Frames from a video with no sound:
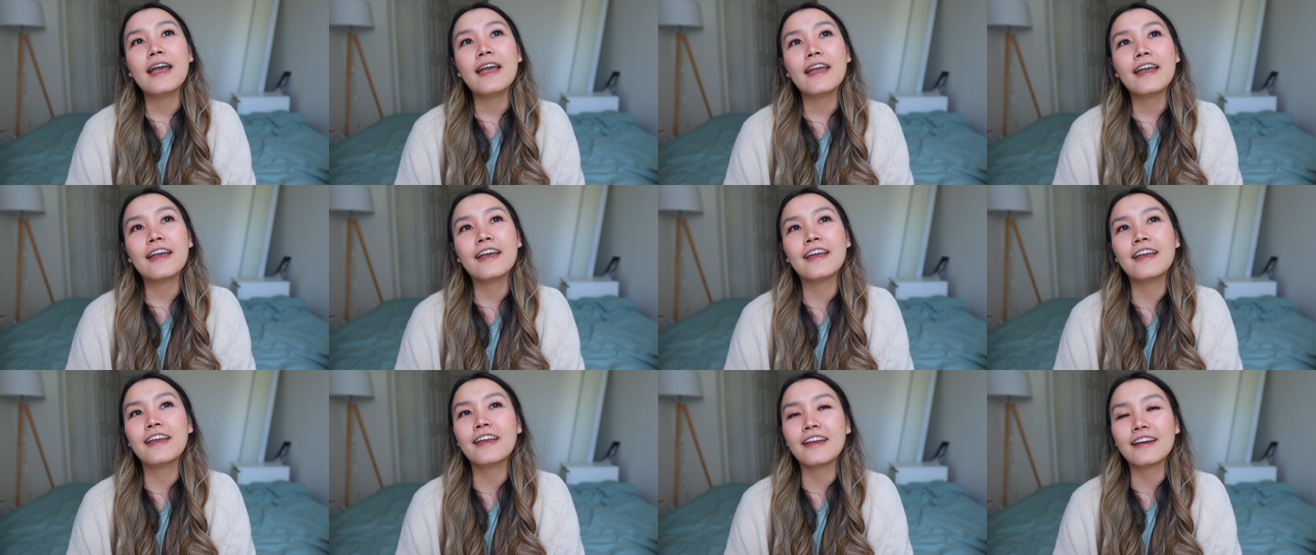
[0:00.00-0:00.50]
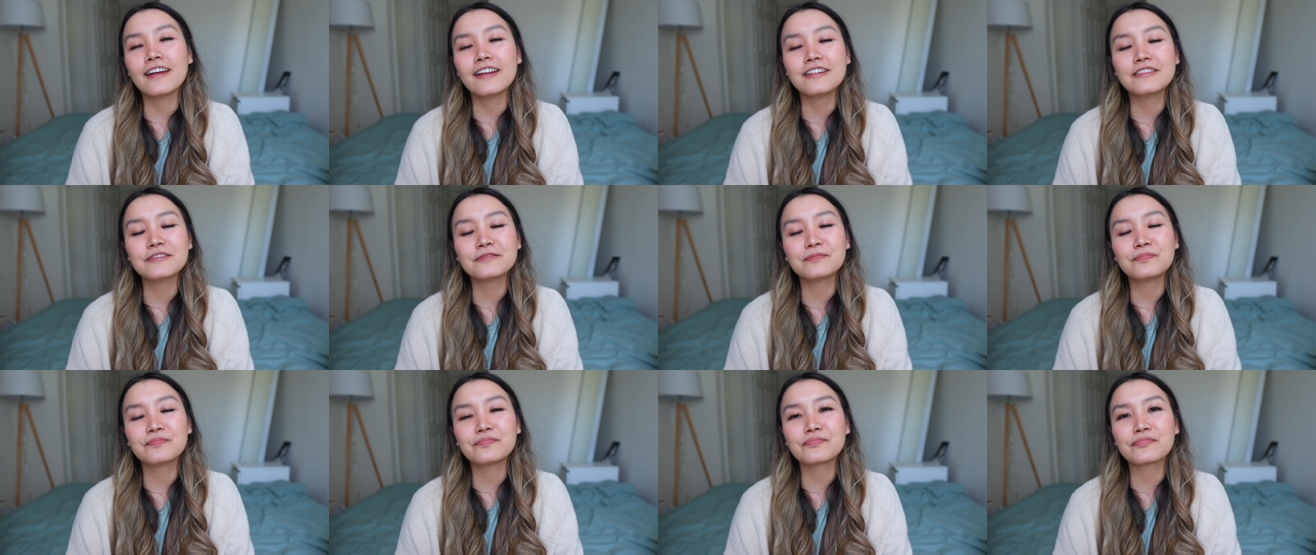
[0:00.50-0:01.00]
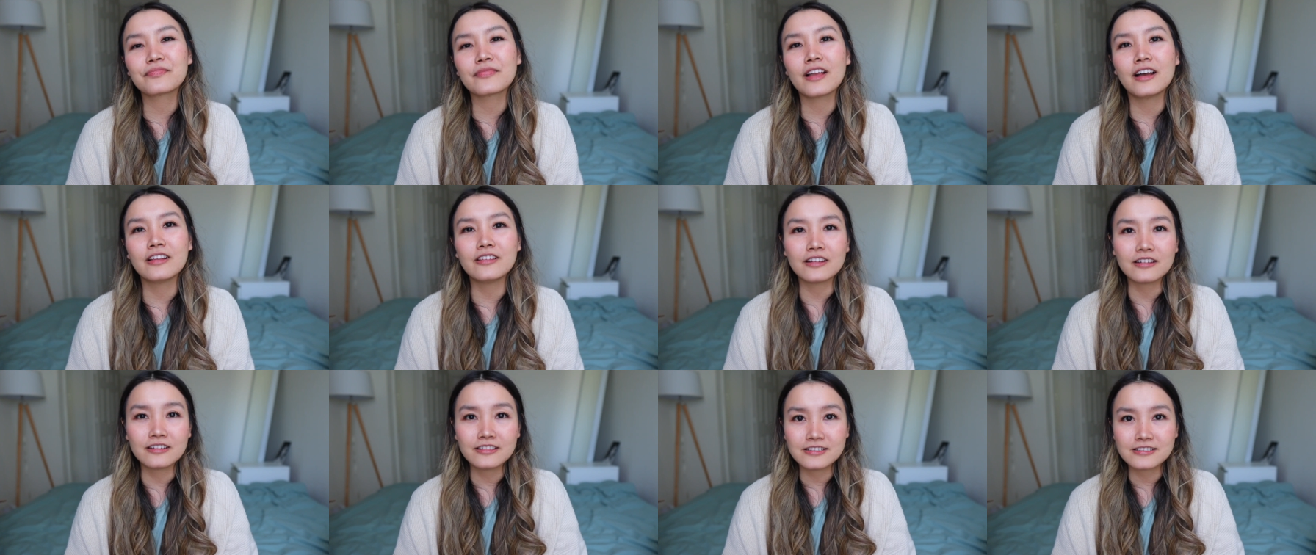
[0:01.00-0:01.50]
And
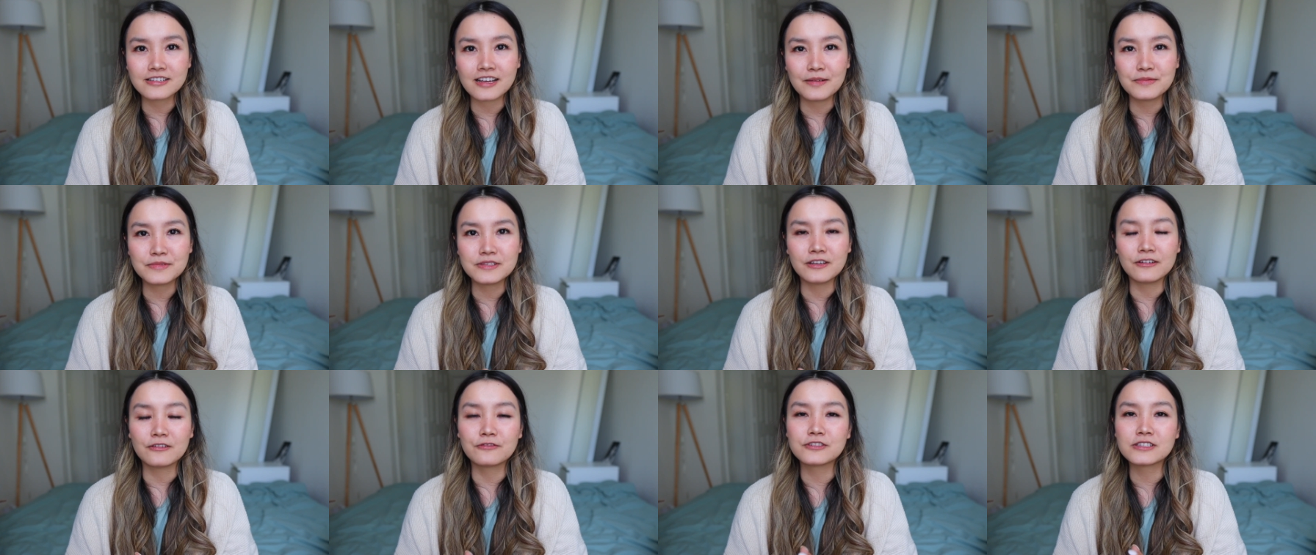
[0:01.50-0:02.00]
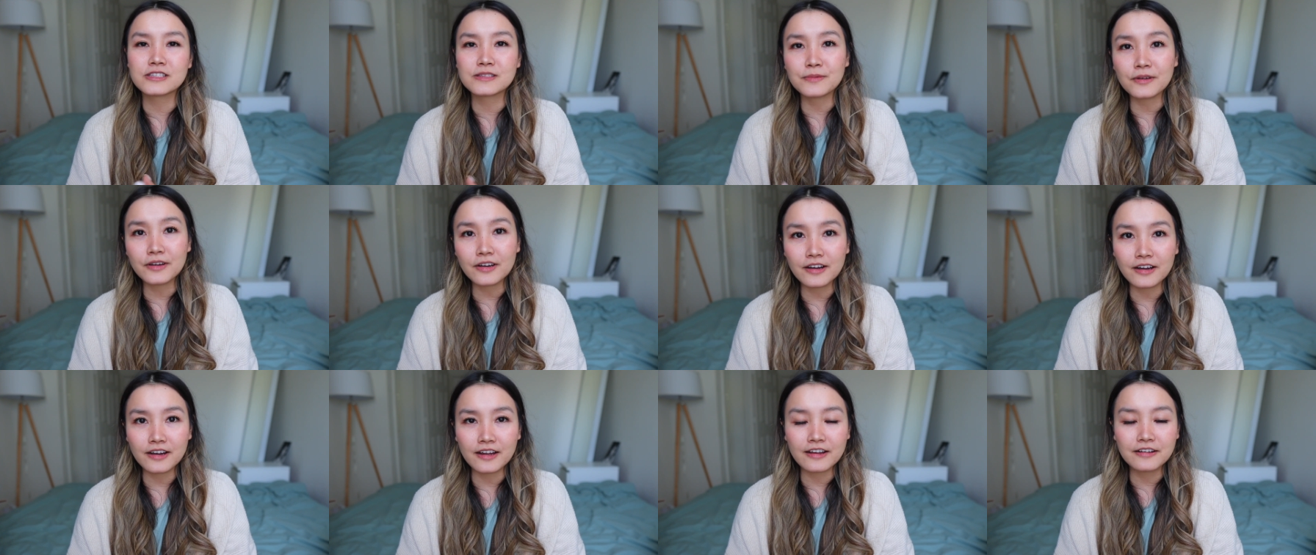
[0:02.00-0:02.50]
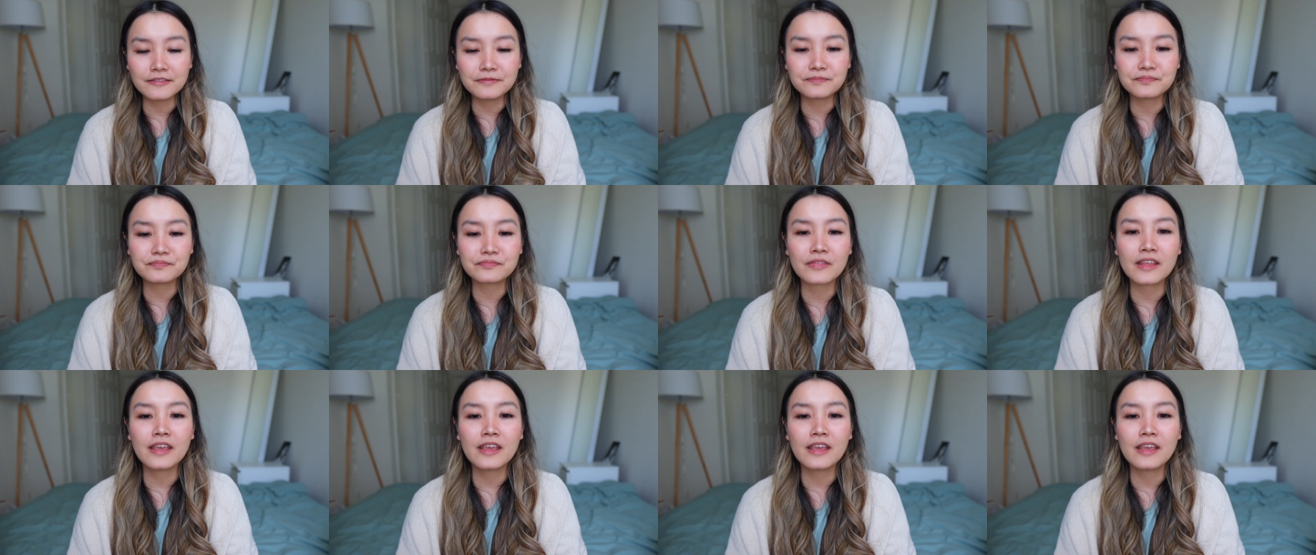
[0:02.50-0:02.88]
a lot of the times they'll respond